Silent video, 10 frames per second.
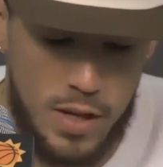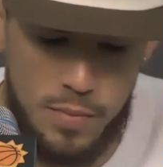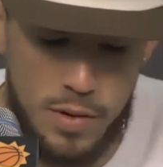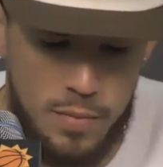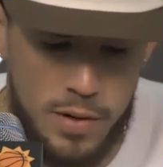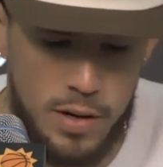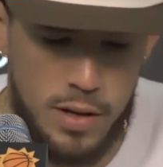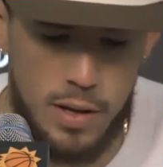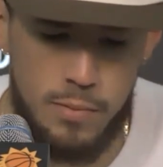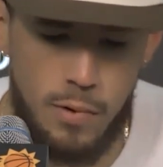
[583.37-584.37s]
coming in,
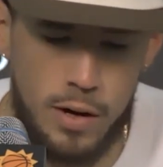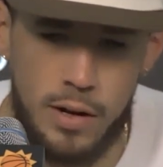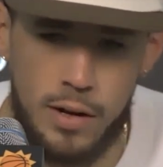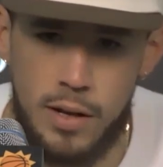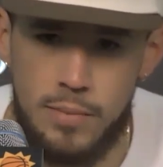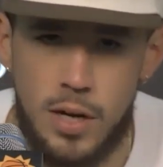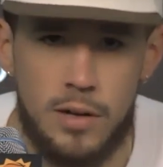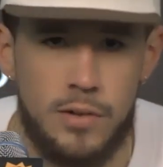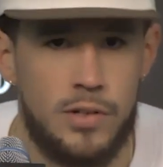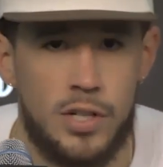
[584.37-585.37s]
keep working, keep
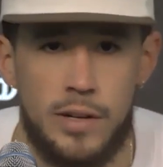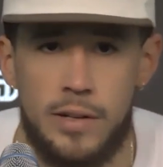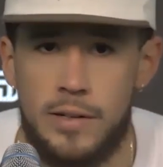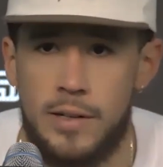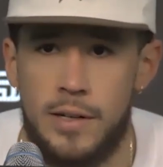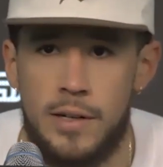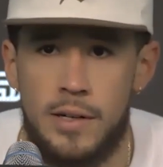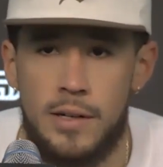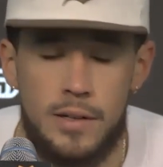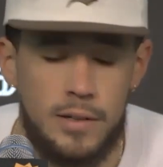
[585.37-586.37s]
talking to each other.
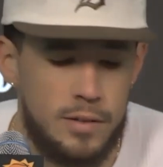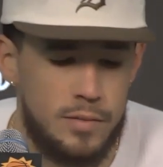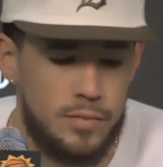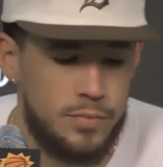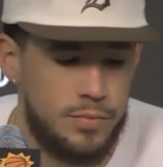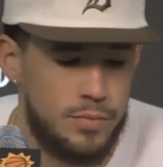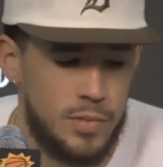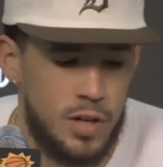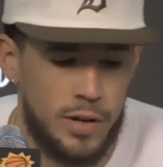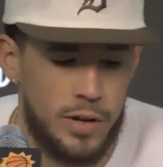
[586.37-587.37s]
Don't
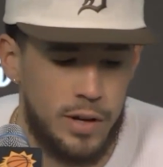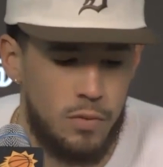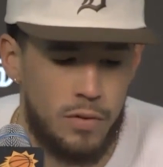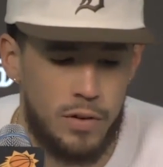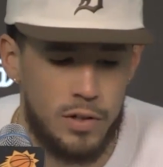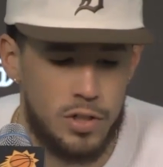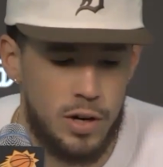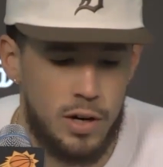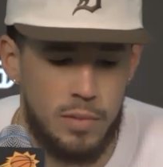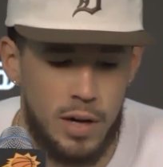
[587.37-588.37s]
get over
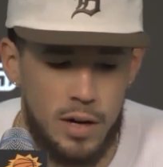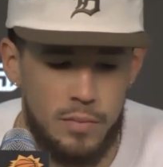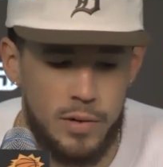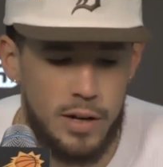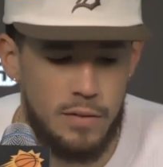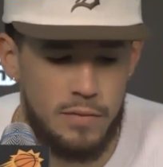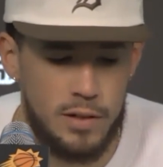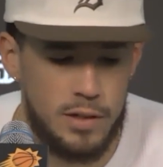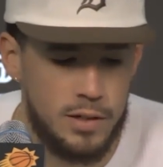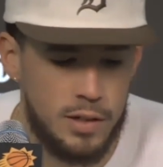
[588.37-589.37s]
frustrated about it, but
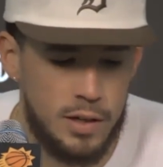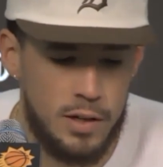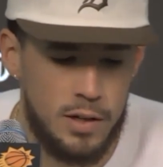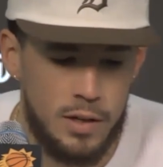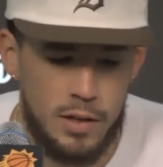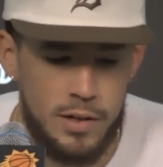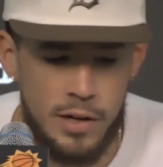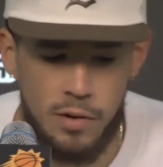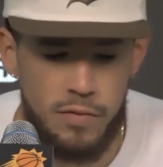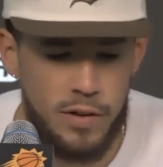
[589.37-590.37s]
definitely, you
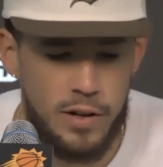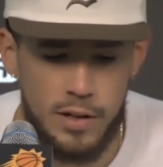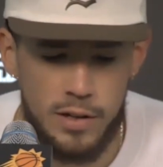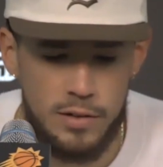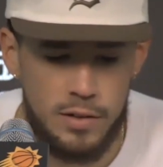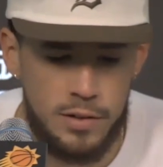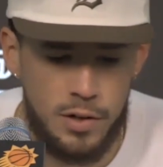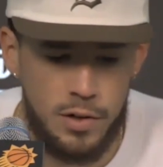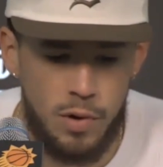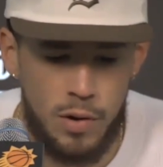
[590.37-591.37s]
know, feel it. You
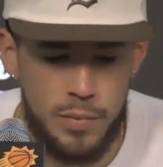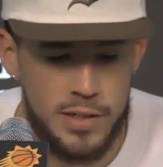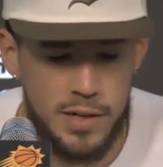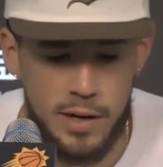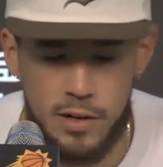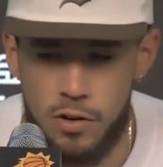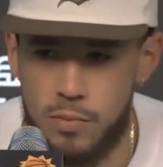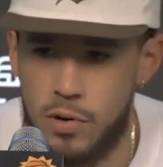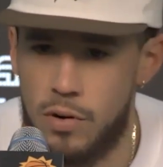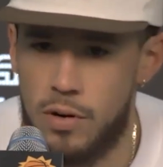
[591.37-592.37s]
know, you want to protect
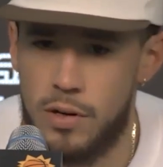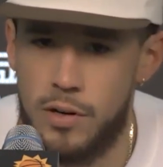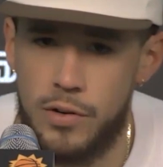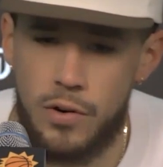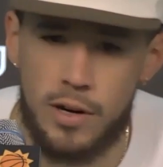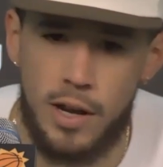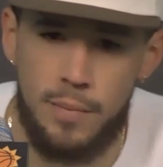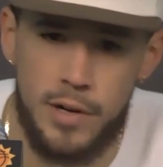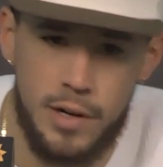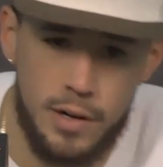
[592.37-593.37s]
home court, and New York
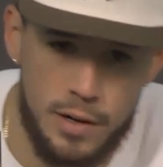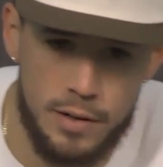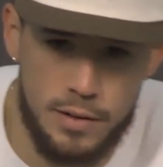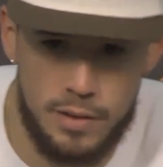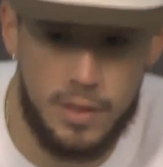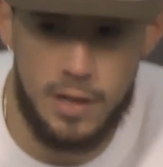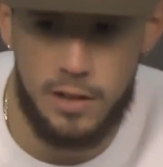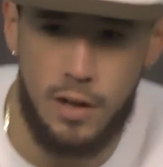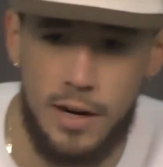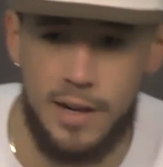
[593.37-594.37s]
came in here and
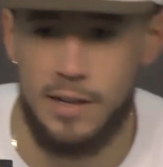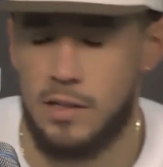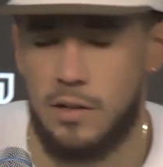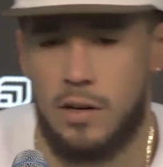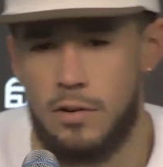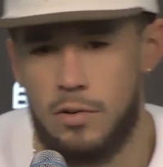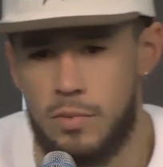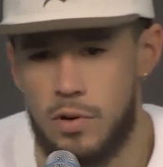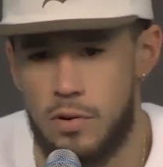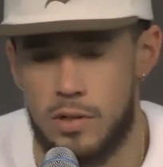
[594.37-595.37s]
kicked our ass on our home
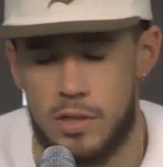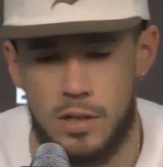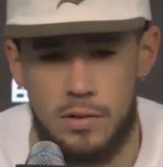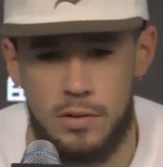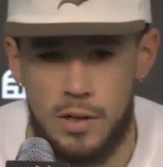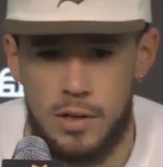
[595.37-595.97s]
court. So,